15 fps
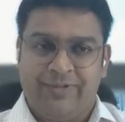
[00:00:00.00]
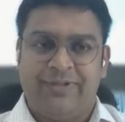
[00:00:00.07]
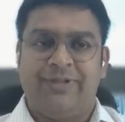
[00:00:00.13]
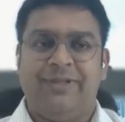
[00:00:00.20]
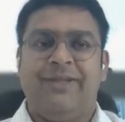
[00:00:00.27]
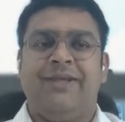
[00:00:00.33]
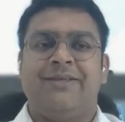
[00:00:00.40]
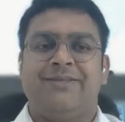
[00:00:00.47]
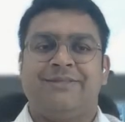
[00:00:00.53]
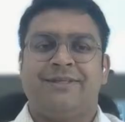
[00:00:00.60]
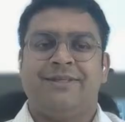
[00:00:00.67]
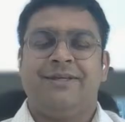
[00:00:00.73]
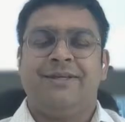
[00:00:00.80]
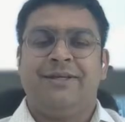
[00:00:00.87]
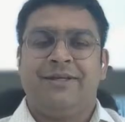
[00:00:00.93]
Yes.
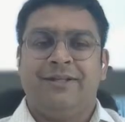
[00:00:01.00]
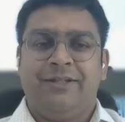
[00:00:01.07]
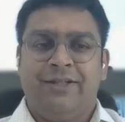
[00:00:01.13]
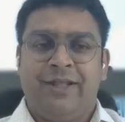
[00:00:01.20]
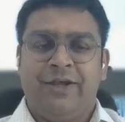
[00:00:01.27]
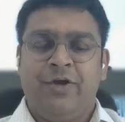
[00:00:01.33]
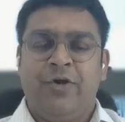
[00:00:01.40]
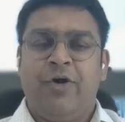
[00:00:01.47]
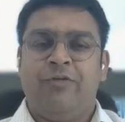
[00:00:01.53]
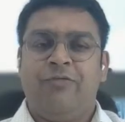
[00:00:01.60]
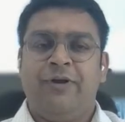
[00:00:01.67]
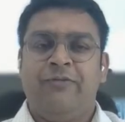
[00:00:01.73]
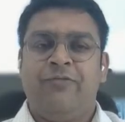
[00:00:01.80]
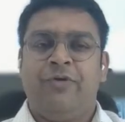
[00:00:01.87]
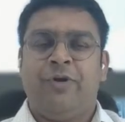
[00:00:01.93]
Think of
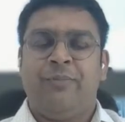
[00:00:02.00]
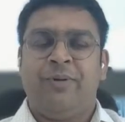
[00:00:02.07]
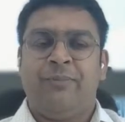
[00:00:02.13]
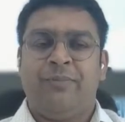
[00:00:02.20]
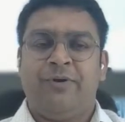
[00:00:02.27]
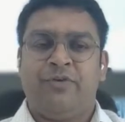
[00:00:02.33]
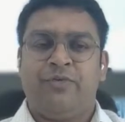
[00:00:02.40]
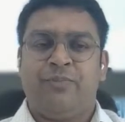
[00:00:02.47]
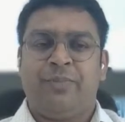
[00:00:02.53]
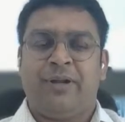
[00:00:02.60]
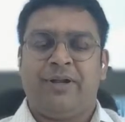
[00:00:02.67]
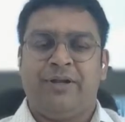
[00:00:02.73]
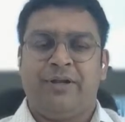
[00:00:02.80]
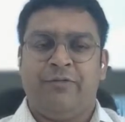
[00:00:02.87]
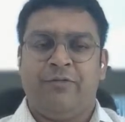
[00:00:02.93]
it from a
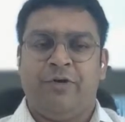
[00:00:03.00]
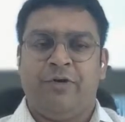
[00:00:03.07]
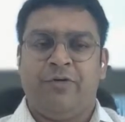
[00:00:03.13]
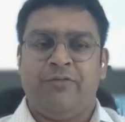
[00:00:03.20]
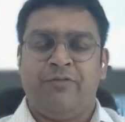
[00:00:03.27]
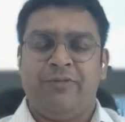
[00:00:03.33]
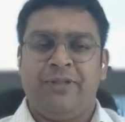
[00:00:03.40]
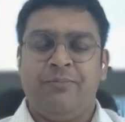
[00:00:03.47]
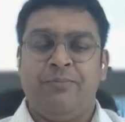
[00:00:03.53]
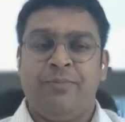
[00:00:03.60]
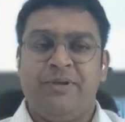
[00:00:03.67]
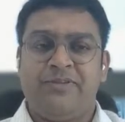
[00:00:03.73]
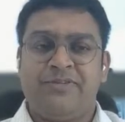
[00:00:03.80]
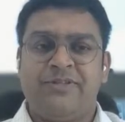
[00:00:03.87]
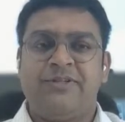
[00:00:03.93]
perspective of the
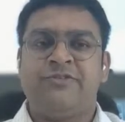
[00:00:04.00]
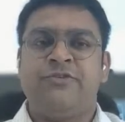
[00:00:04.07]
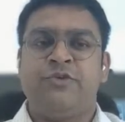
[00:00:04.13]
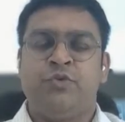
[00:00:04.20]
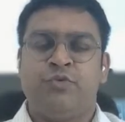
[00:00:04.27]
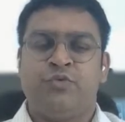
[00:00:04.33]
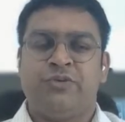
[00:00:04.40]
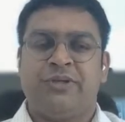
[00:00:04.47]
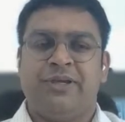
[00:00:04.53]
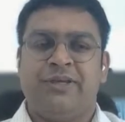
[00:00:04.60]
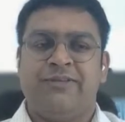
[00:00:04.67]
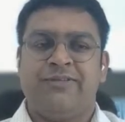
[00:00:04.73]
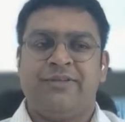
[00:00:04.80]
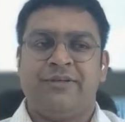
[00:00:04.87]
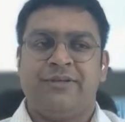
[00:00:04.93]
business use
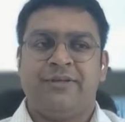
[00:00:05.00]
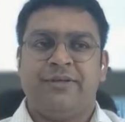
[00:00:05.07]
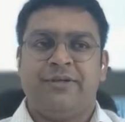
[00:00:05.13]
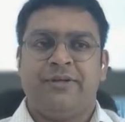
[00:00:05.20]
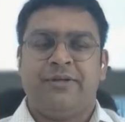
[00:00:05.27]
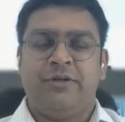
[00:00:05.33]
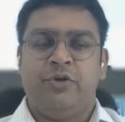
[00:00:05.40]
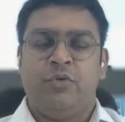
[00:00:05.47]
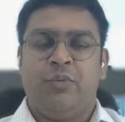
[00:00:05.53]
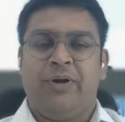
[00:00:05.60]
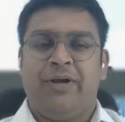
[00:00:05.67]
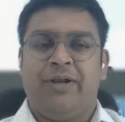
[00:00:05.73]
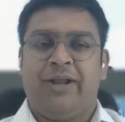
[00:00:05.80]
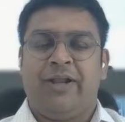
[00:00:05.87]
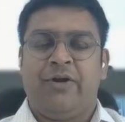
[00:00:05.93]
case you
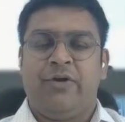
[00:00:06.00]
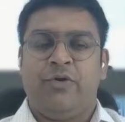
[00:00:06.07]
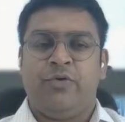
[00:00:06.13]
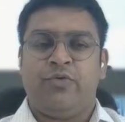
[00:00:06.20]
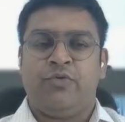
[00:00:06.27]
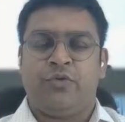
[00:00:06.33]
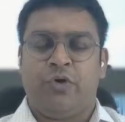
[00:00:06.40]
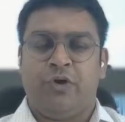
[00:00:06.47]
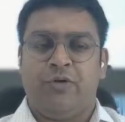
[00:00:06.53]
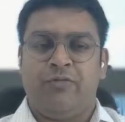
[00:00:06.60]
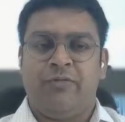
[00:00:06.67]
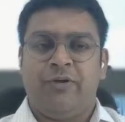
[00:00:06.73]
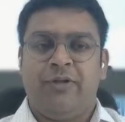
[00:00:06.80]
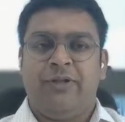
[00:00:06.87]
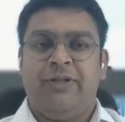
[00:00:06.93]
are trying to
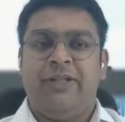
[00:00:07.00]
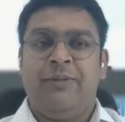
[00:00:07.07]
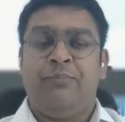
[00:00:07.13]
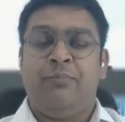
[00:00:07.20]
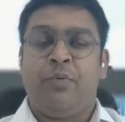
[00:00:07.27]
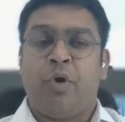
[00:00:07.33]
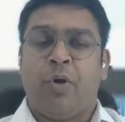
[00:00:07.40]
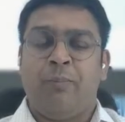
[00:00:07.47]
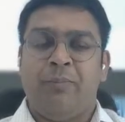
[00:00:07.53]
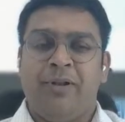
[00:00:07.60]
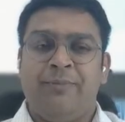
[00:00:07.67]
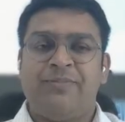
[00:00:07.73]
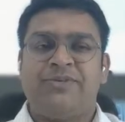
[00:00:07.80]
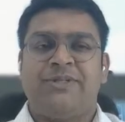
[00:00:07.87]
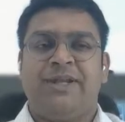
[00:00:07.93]
solve, the
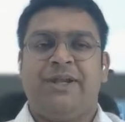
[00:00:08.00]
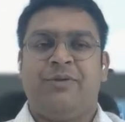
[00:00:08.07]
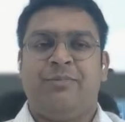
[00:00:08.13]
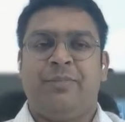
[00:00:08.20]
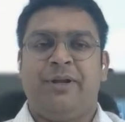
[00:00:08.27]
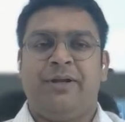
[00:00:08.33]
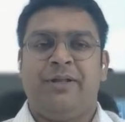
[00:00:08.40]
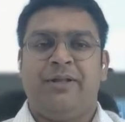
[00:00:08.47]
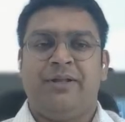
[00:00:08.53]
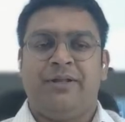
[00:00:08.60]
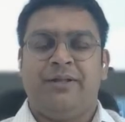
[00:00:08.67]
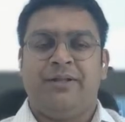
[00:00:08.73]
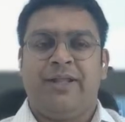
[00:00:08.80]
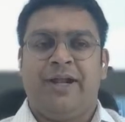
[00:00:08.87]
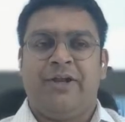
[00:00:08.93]
problem statement
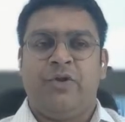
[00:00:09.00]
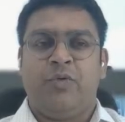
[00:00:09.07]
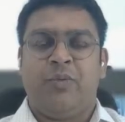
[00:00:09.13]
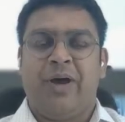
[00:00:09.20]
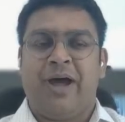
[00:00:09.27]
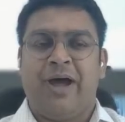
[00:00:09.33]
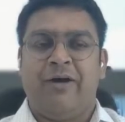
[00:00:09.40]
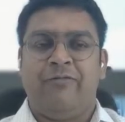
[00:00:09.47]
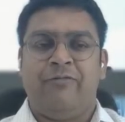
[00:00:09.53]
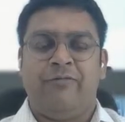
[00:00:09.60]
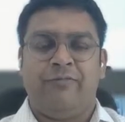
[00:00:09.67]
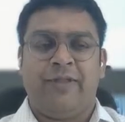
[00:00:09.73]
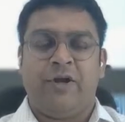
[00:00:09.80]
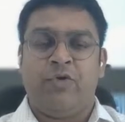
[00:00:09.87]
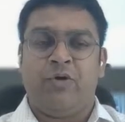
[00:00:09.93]
that you have,
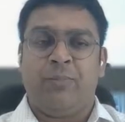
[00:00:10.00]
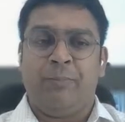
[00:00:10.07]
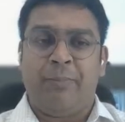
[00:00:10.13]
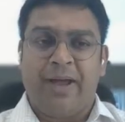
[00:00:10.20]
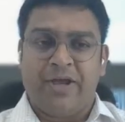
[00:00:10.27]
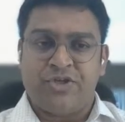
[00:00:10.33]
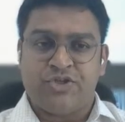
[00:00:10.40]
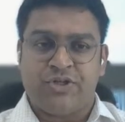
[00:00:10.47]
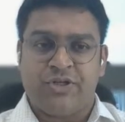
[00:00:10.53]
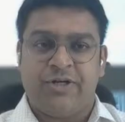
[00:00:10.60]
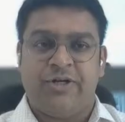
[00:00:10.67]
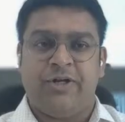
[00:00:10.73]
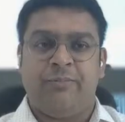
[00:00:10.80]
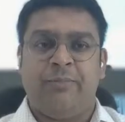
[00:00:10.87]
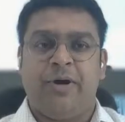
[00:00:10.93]
that you are
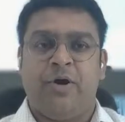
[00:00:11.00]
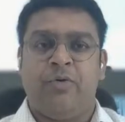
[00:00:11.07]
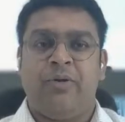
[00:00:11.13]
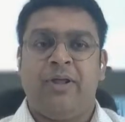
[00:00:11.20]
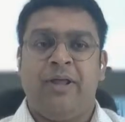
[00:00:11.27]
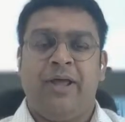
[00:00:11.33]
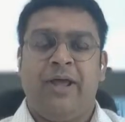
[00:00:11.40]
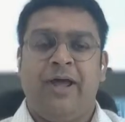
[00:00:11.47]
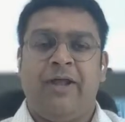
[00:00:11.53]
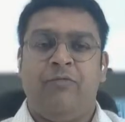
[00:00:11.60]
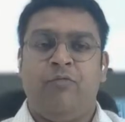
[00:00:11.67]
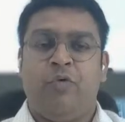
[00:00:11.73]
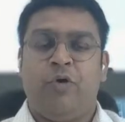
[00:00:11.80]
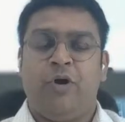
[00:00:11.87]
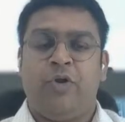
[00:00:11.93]
passionate about,
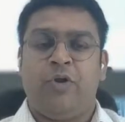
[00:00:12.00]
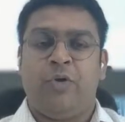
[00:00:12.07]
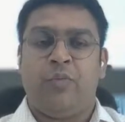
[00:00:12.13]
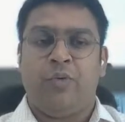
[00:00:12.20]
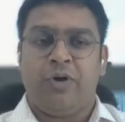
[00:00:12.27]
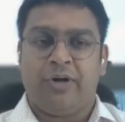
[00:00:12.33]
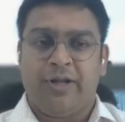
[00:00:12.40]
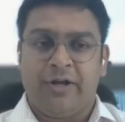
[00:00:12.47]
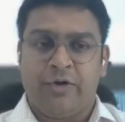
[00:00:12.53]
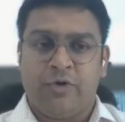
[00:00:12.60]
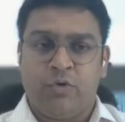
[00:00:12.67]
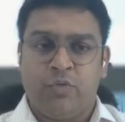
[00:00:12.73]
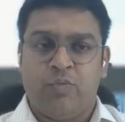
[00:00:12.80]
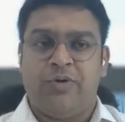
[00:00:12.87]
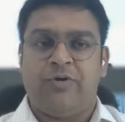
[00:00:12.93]
and what you're working
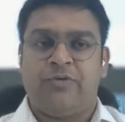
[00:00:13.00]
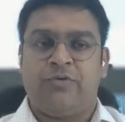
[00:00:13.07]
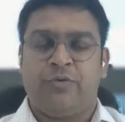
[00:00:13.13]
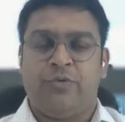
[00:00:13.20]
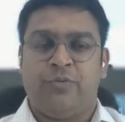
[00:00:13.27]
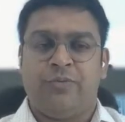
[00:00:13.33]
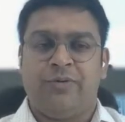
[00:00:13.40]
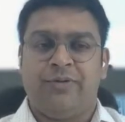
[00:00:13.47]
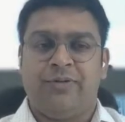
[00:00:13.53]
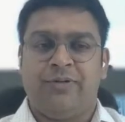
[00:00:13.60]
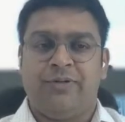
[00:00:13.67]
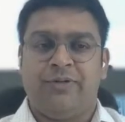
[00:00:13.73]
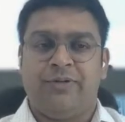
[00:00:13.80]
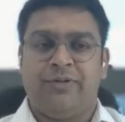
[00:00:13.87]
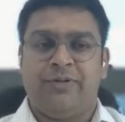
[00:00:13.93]
towards over
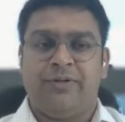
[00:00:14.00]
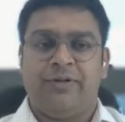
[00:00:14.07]
there.